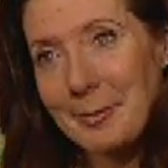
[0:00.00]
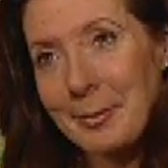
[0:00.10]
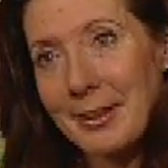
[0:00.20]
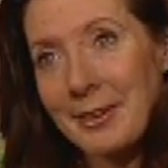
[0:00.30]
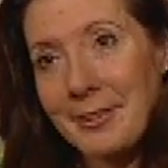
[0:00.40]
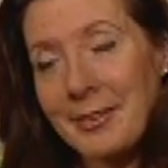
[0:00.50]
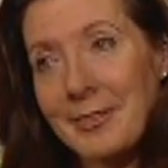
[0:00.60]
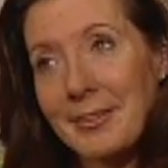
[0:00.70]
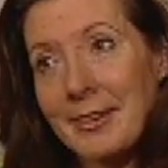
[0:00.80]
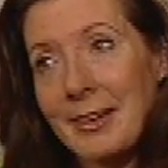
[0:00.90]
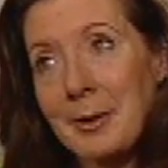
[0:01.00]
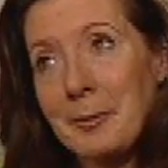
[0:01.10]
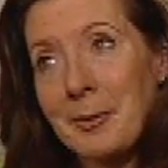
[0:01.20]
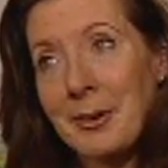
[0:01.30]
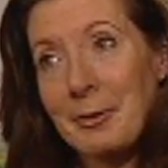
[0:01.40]
because it
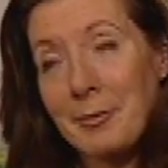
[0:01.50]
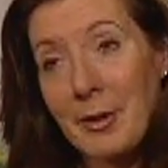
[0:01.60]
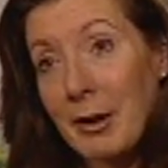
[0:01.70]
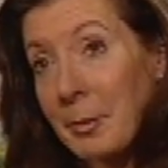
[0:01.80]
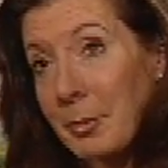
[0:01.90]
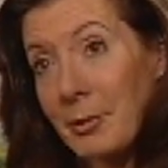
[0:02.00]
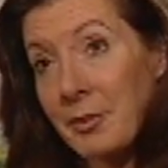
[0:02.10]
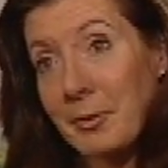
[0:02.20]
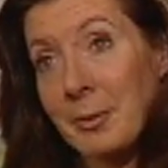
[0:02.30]
was very important